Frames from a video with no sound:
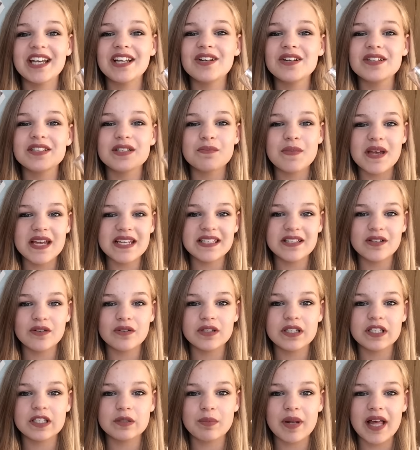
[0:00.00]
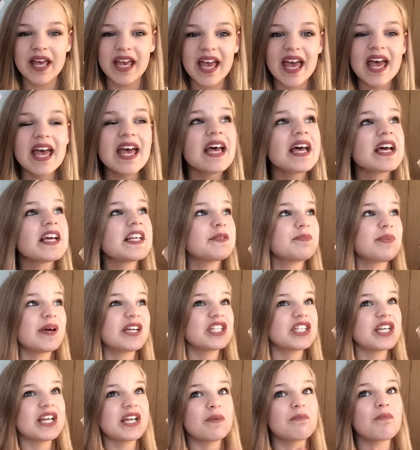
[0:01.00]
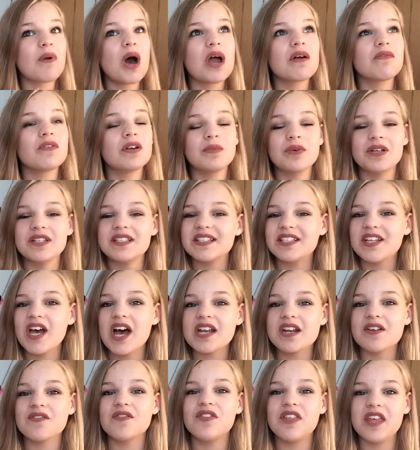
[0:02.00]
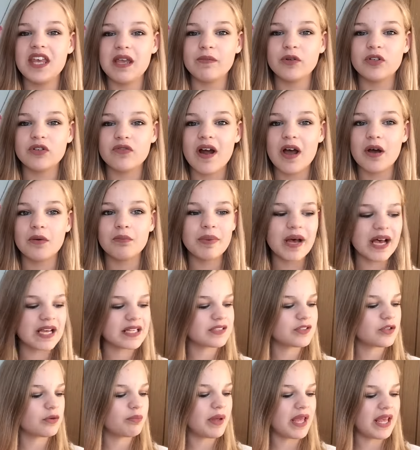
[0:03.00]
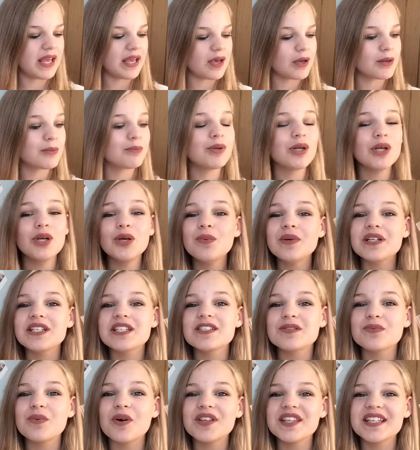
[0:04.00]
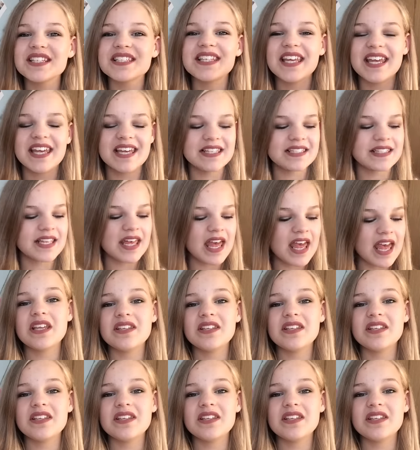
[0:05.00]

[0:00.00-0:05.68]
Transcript: It looks amazing on display, especially in my room because it's kind of themed around pastel pink and blue, which is what this is.